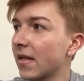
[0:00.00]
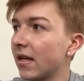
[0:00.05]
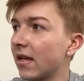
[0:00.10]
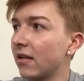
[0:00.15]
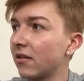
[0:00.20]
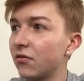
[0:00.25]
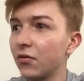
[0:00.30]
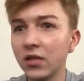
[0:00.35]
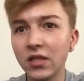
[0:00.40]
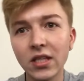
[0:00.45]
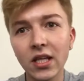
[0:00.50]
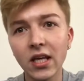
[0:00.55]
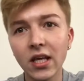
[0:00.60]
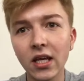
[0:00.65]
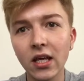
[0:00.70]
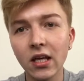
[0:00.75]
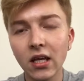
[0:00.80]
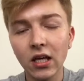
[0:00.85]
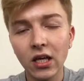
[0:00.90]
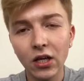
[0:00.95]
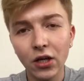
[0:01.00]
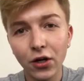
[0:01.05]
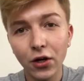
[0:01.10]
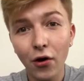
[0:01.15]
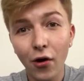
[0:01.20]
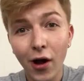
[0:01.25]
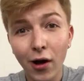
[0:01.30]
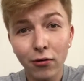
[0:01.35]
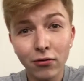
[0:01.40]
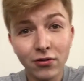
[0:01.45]
as when they
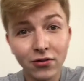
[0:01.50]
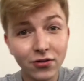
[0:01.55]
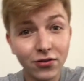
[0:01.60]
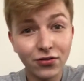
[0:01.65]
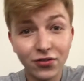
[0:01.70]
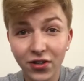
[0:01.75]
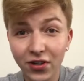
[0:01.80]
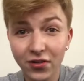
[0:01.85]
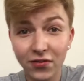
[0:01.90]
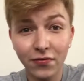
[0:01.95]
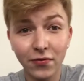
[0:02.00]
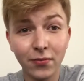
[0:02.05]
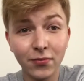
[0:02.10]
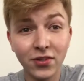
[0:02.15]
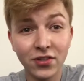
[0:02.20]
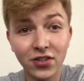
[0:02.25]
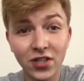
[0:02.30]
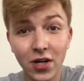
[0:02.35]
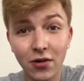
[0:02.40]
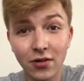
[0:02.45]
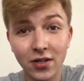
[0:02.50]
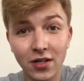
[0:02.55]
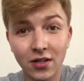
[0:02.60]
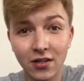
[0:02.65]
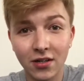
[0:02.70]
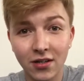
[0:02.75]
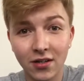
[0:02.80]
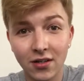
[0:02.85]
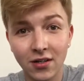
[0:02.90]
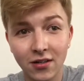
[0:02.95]
go out just from the shower.
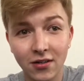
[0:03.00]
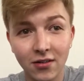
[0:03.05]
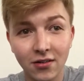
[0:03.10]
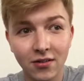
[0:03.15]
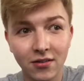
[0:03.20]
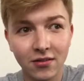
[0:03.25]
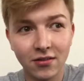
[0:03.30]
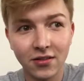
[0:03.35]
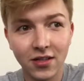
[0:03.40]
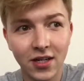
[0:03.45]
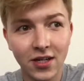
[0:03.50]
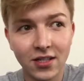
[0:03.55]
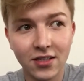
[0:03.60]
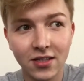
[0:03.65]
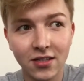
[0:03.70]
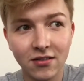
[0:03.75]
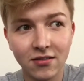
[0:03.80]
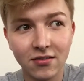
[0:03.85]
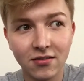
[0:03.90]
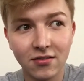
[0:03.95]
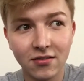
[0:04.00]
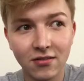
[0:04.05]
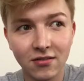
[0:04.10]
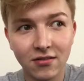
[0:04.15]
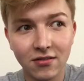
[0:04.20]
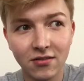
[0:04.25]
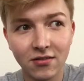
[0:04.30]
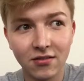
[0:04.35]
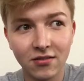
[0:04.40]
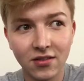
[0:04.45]
They're at least
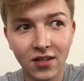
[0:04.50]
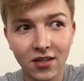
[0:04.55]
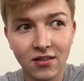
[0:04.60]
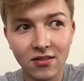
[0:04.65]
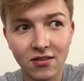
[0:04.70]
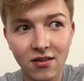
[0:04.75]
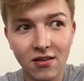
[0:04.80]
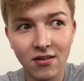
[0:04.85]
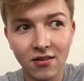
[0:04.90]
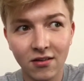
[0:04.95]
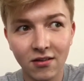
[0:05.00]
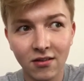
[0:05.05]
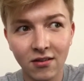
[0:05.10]
sexy.